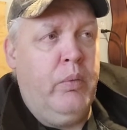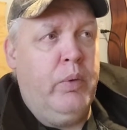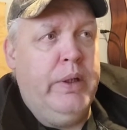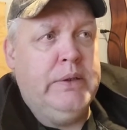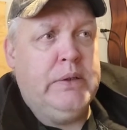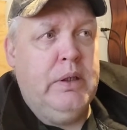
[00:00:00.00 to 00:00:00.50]

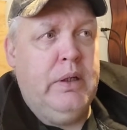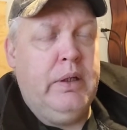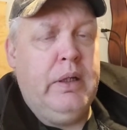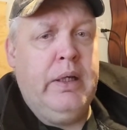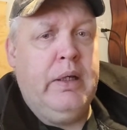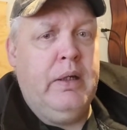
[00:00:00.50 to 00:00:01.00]
reason
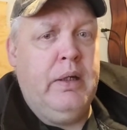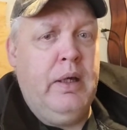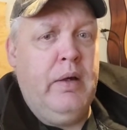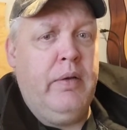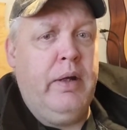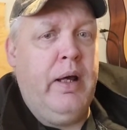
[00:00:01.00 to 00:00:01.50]
that they could
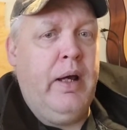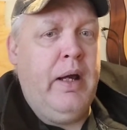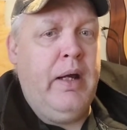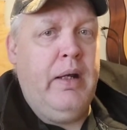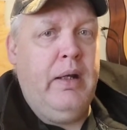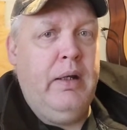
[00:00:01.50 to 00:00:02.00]
tell that I
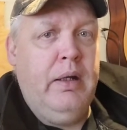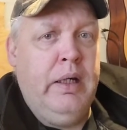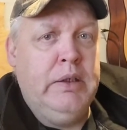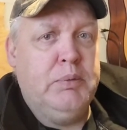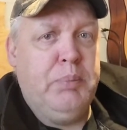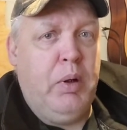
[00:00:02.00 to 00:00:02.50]
had
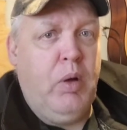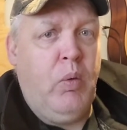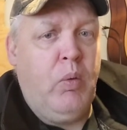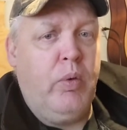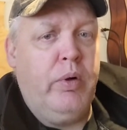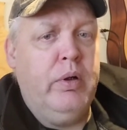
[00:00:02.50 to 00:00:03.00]
H.
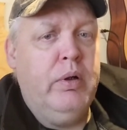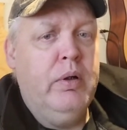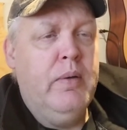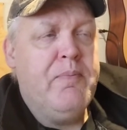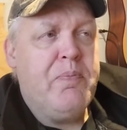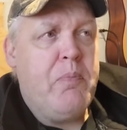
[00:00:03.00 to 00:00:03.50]
pylori
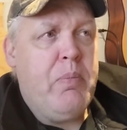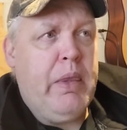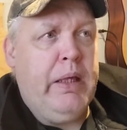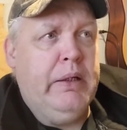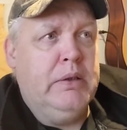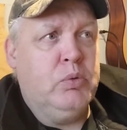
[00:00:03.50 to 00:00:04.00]

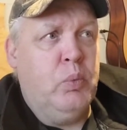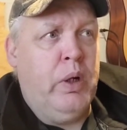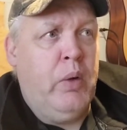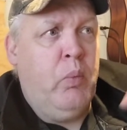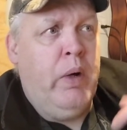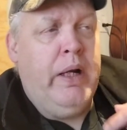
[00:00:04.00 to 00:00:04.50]
is when
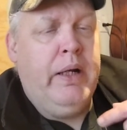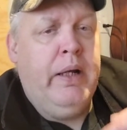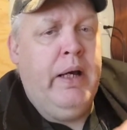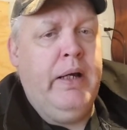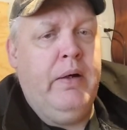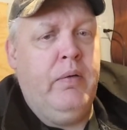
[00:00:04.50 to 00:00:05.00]
they went
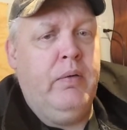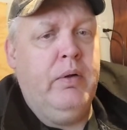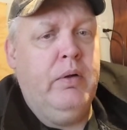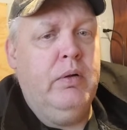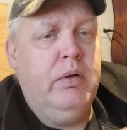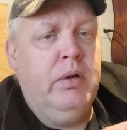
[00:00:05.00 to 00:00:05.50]

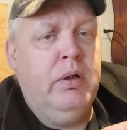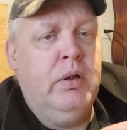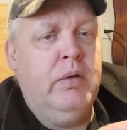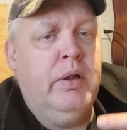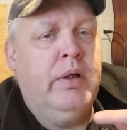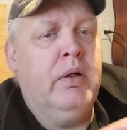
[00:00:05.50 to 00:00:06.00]
down,
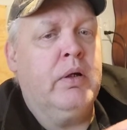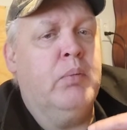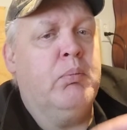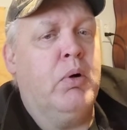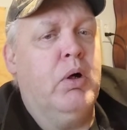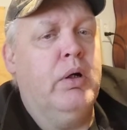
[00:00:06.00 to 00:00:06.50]
they took a
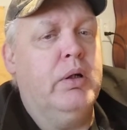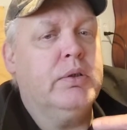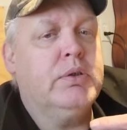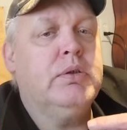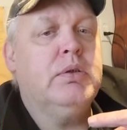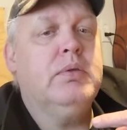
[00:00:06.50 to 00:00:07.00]

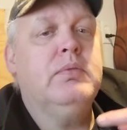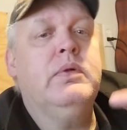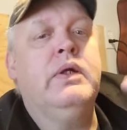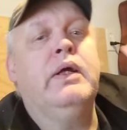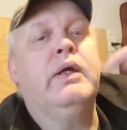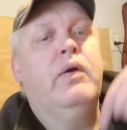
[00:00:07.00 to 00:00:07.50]
brush
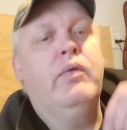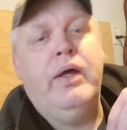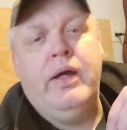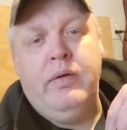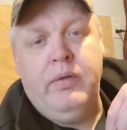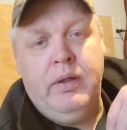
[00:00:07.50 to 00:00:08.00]
and they go
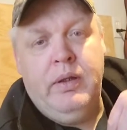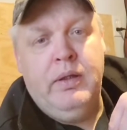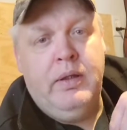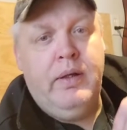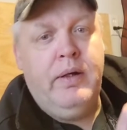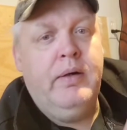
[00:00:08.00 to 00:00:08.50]
down
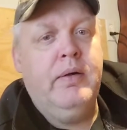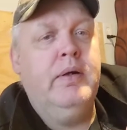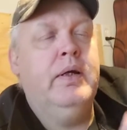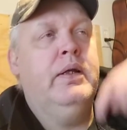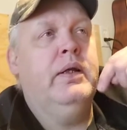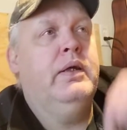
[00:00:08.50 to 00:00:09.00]
in there
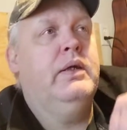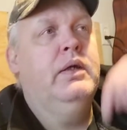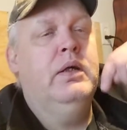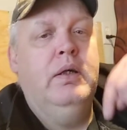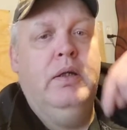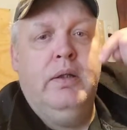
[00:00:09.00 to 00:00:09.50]
and they
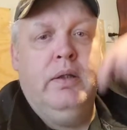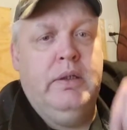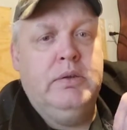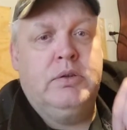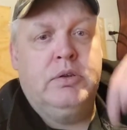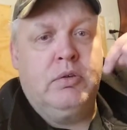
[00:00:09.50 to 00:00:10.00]

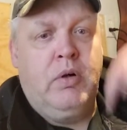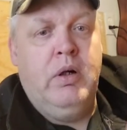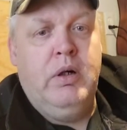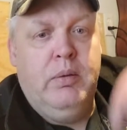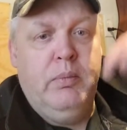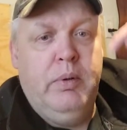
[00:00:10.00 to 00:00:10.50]

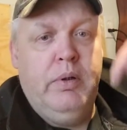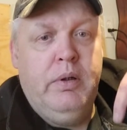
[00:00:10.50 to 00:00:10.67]
scrub